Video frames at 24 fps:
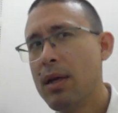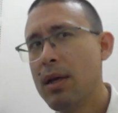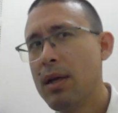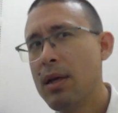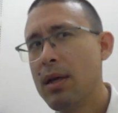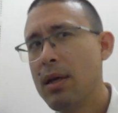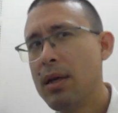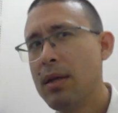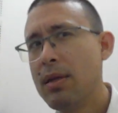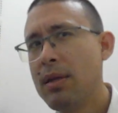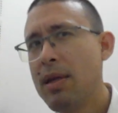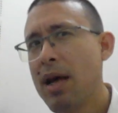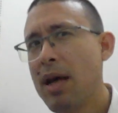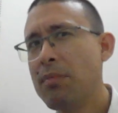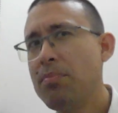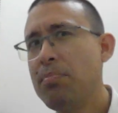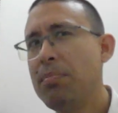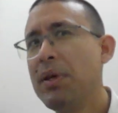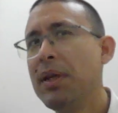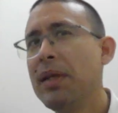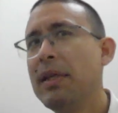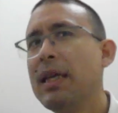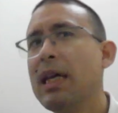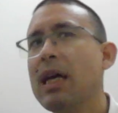
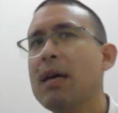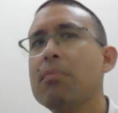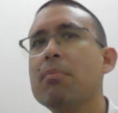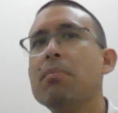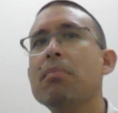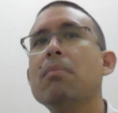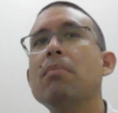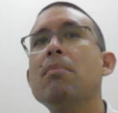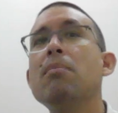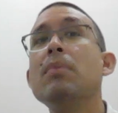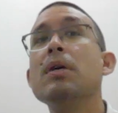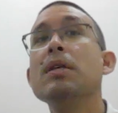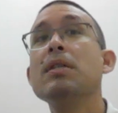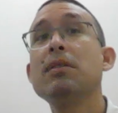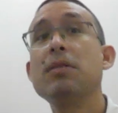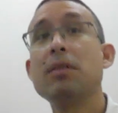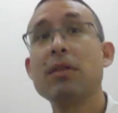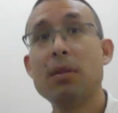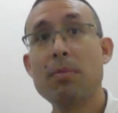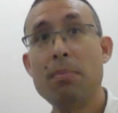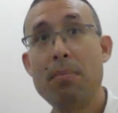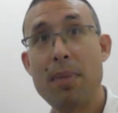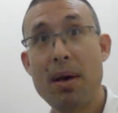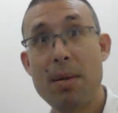not building up
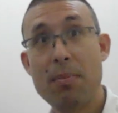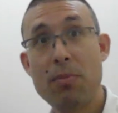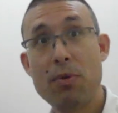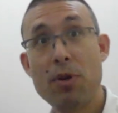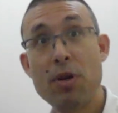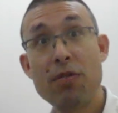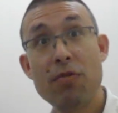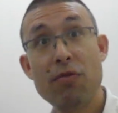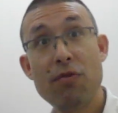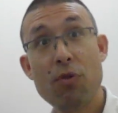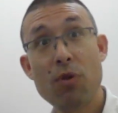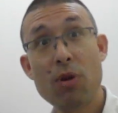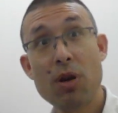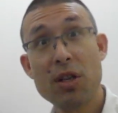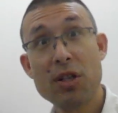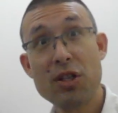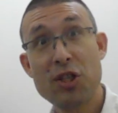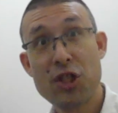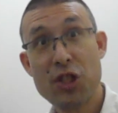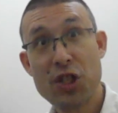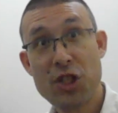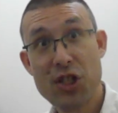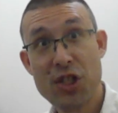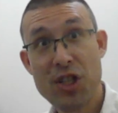muscle memory for a
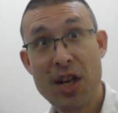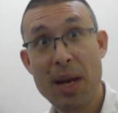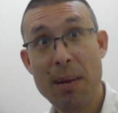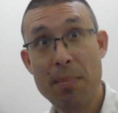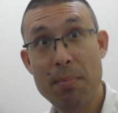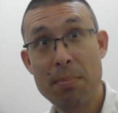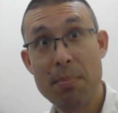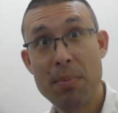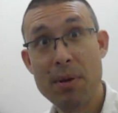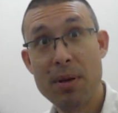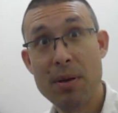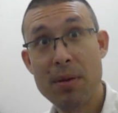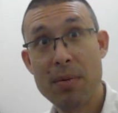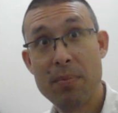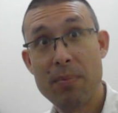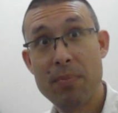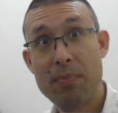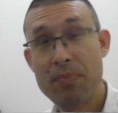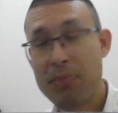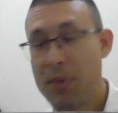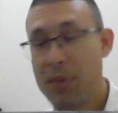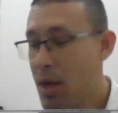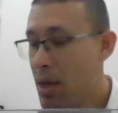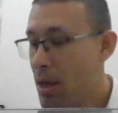shape.
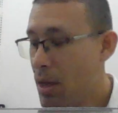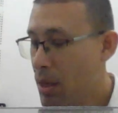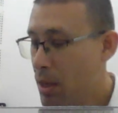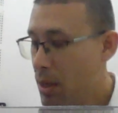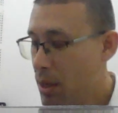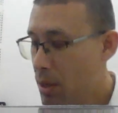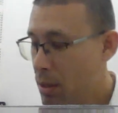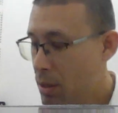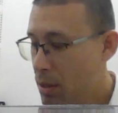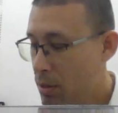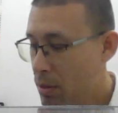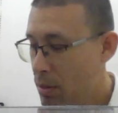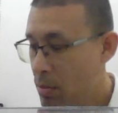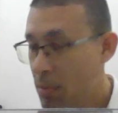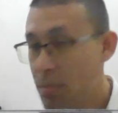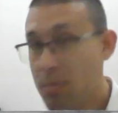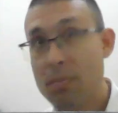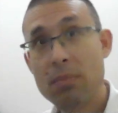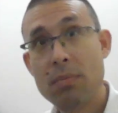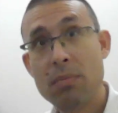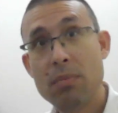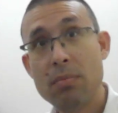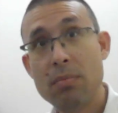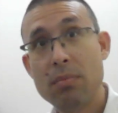
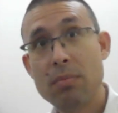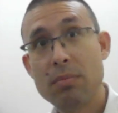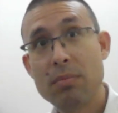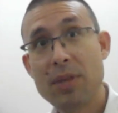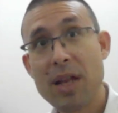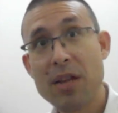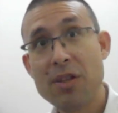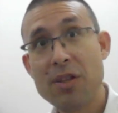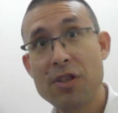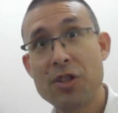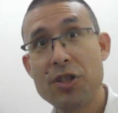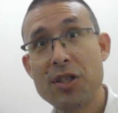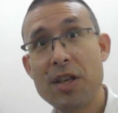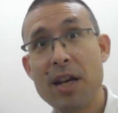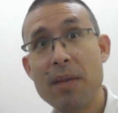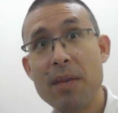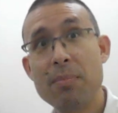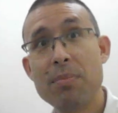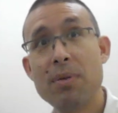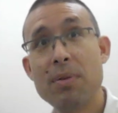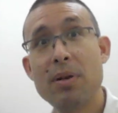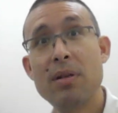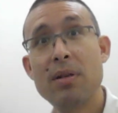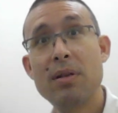That
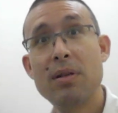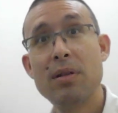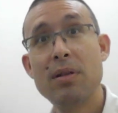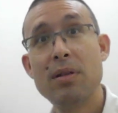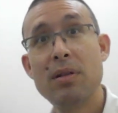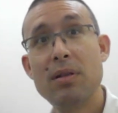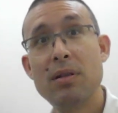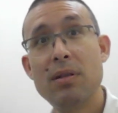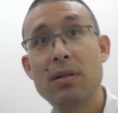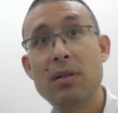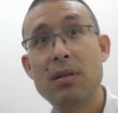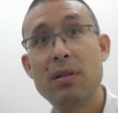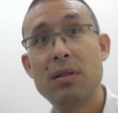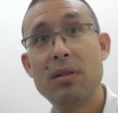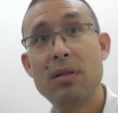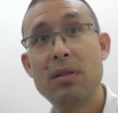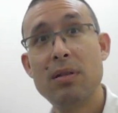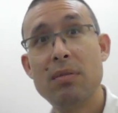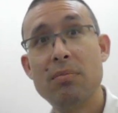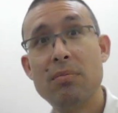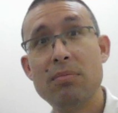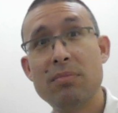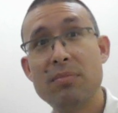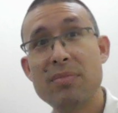shape,
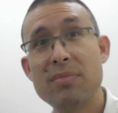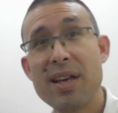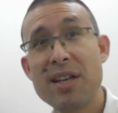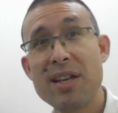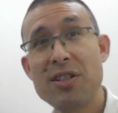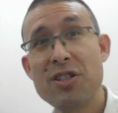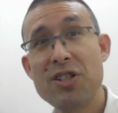that